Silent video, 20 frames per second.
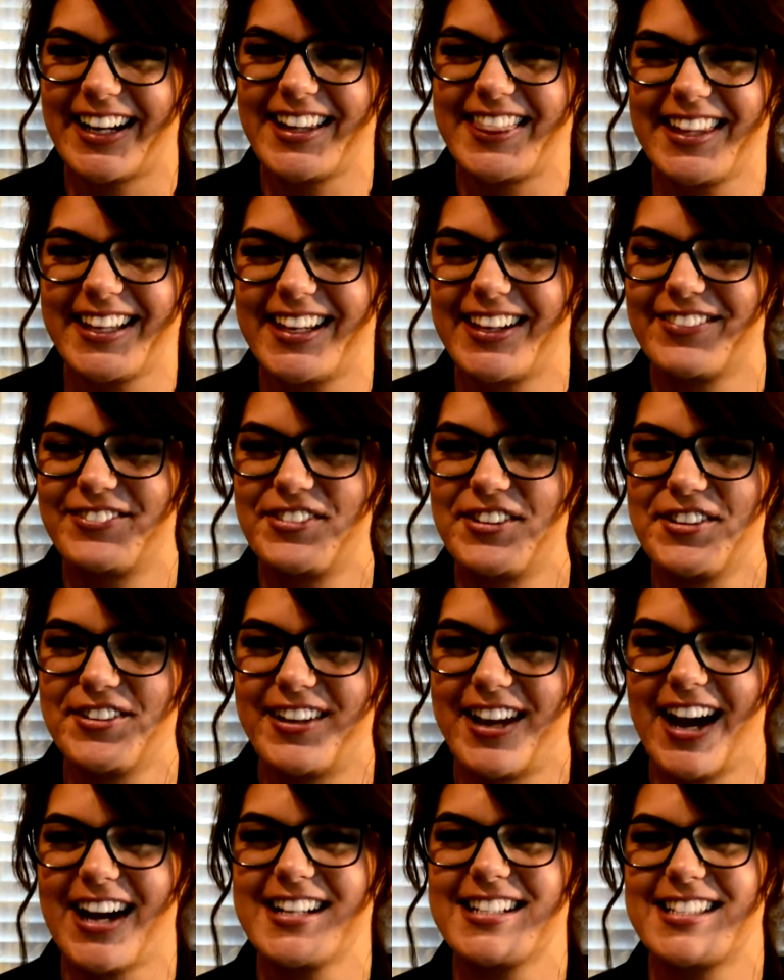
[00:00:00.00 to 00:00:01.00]
I think if you
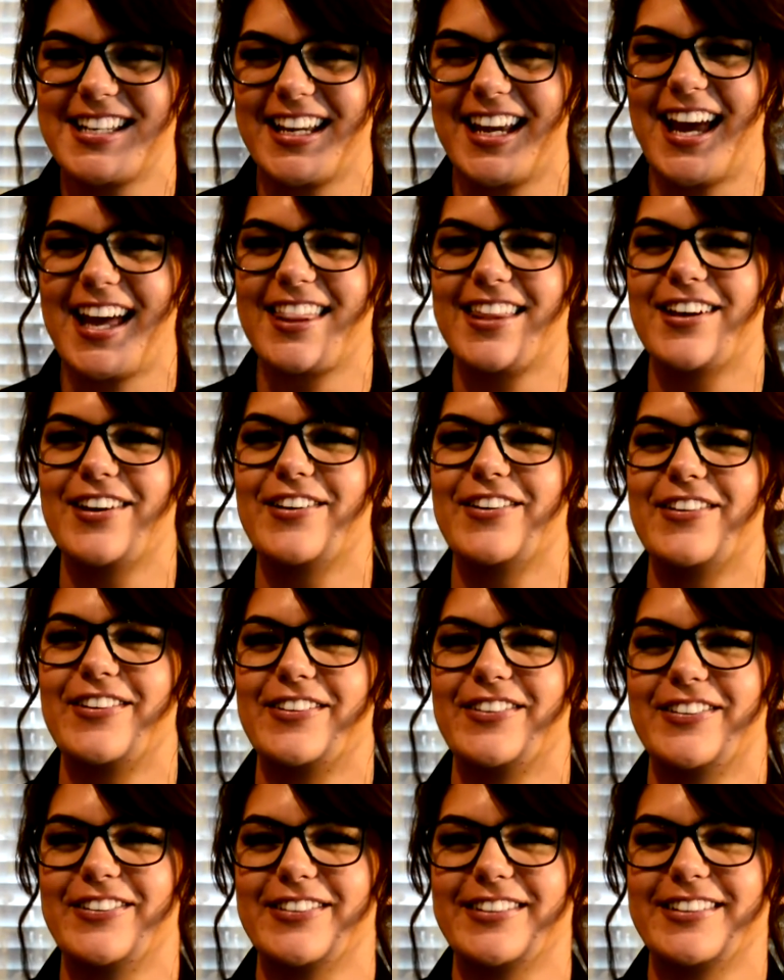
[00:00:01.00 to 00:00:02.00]
cut together
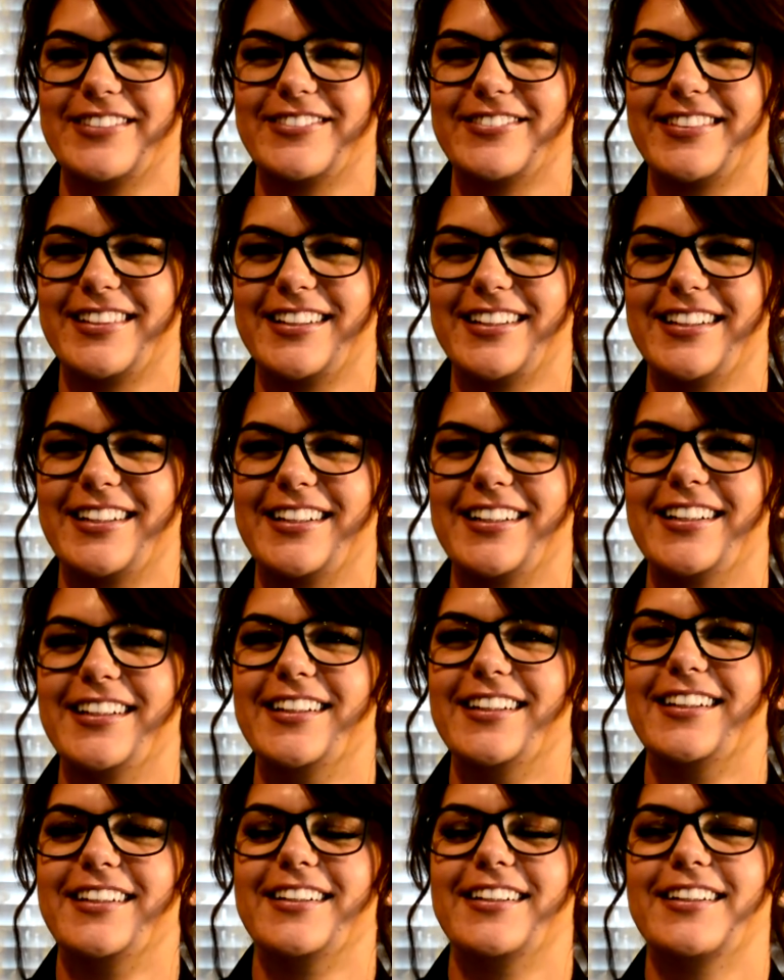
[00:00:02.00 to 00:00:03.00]
all of the.
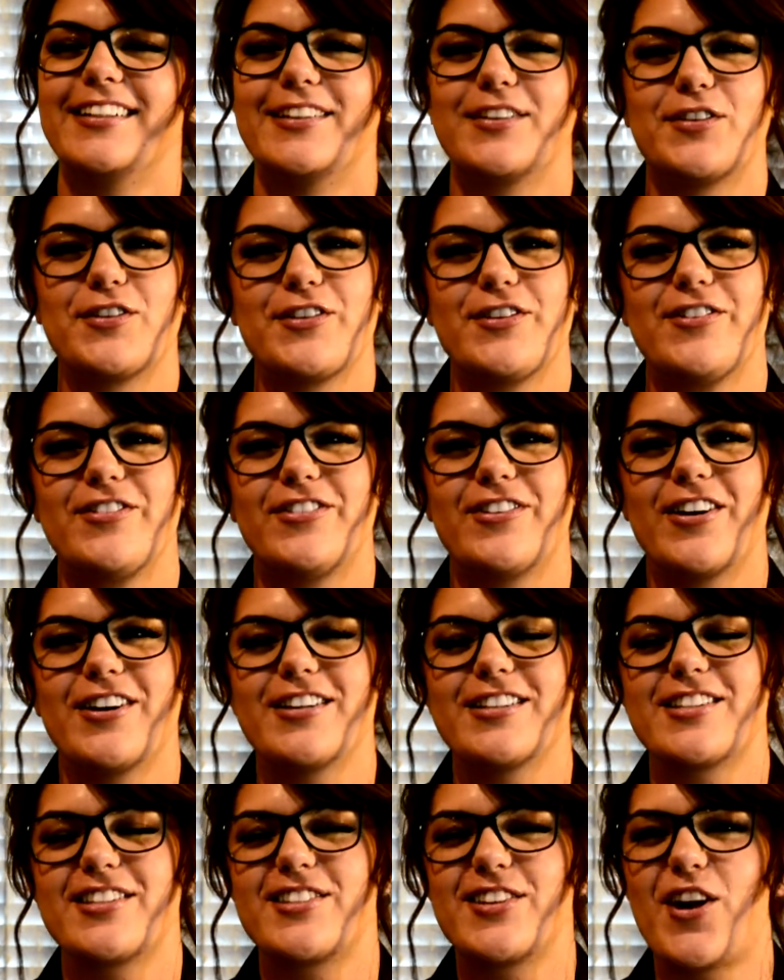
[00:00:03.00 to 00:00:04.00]
You've
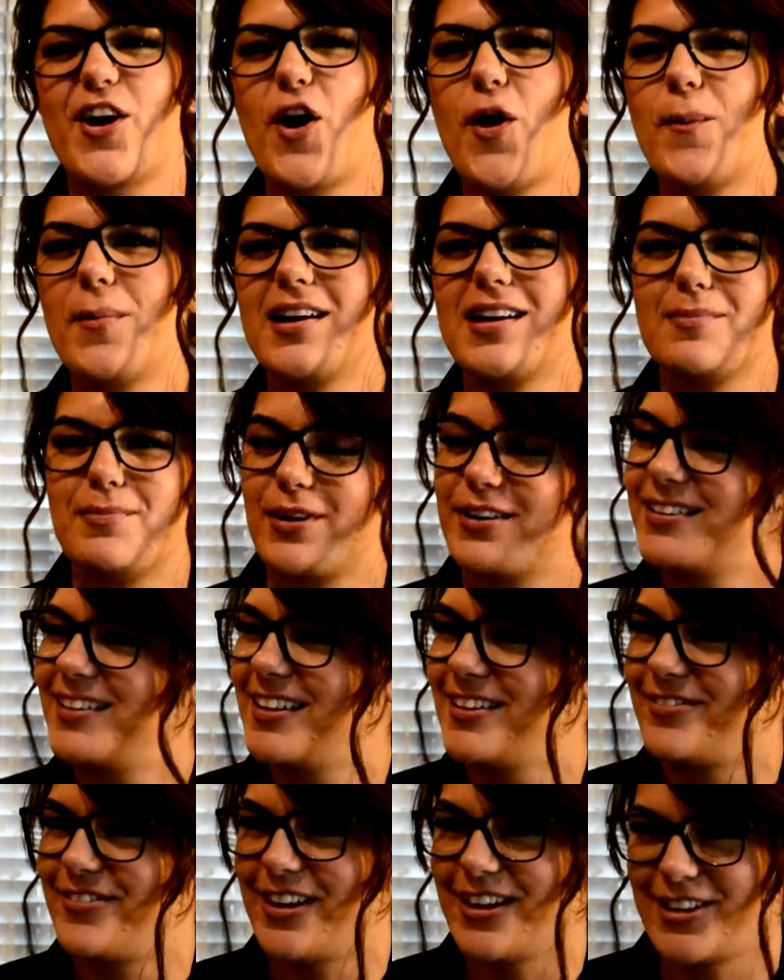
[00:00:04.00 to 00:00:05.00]
got so many
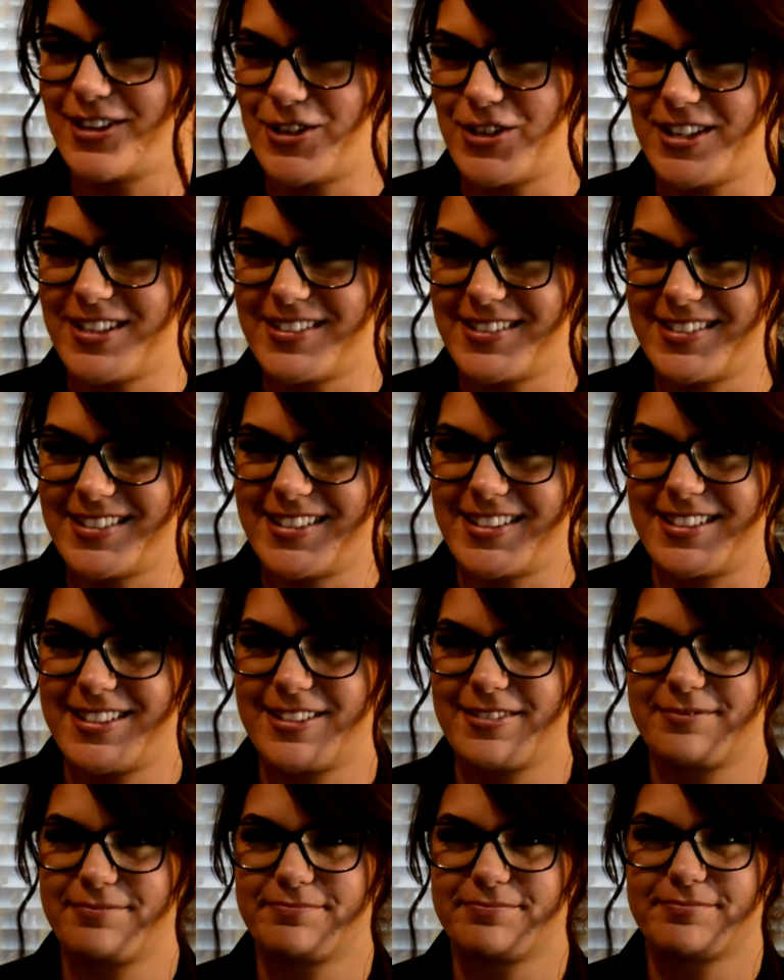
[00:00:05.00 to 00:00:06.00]
bodily
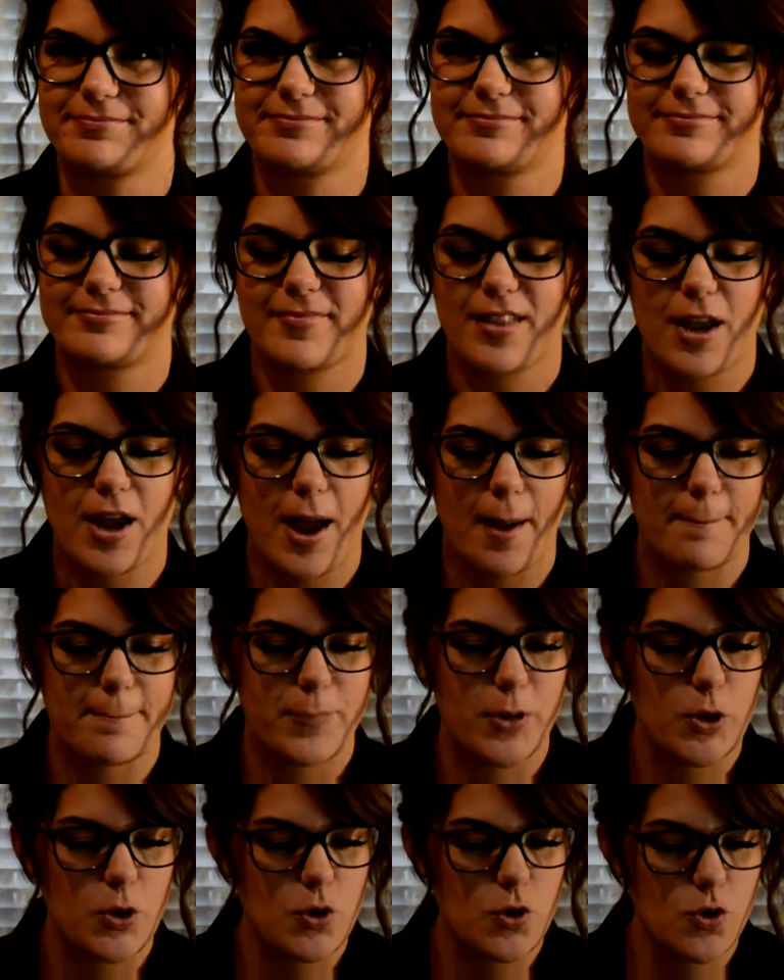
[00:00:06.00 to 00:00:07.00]
functions. You got,
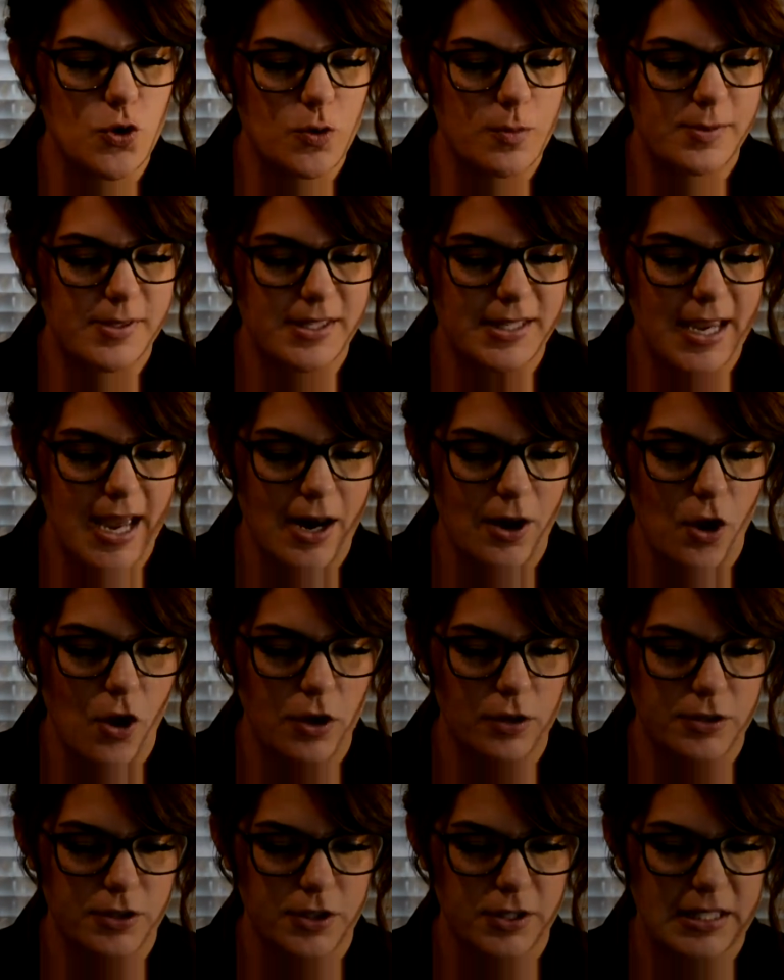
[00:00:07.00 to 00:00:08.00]
boobs. you got
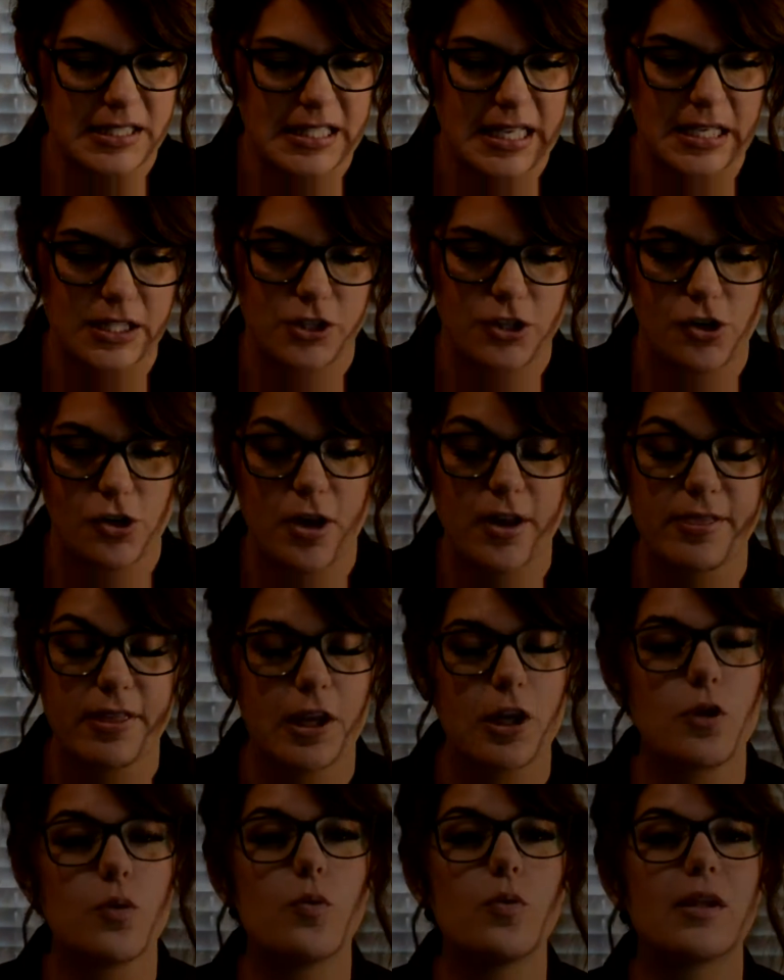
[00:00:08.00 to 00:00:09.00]
all sorts of things. Is there
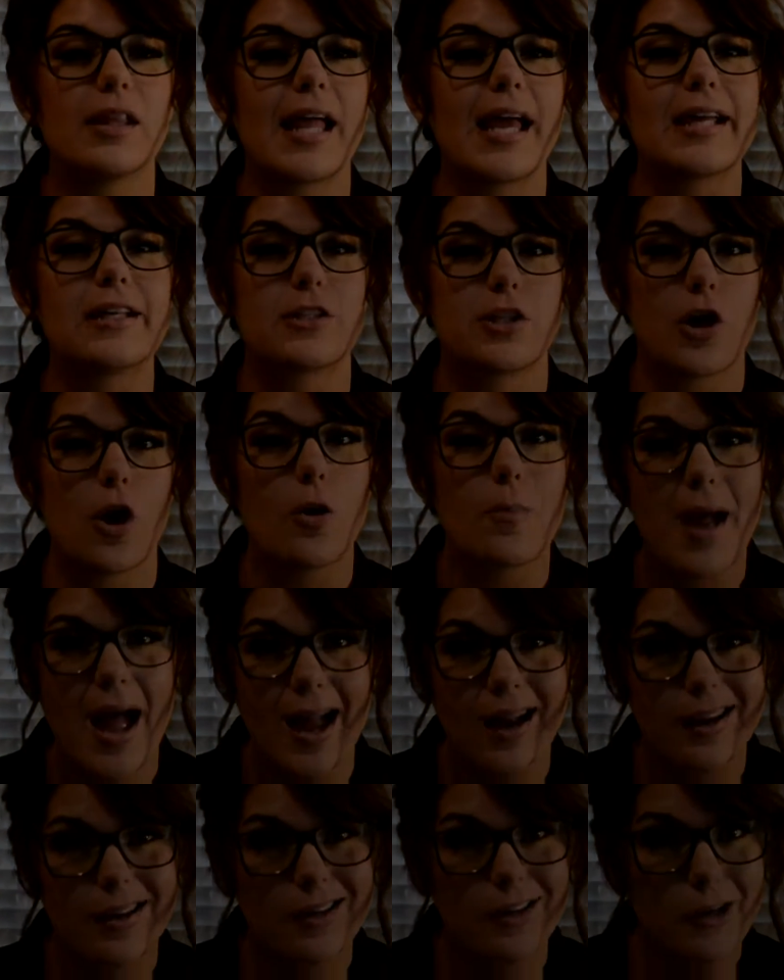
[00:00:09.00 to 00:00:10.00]
anything you would like to go
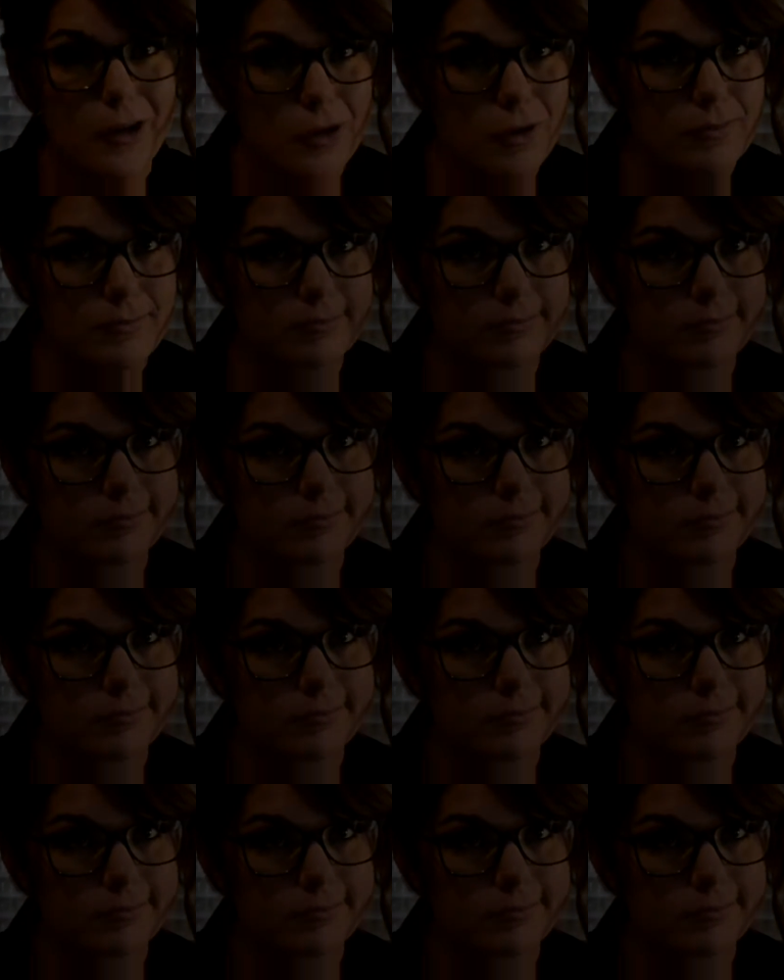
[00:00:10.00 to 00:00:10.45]
back and do?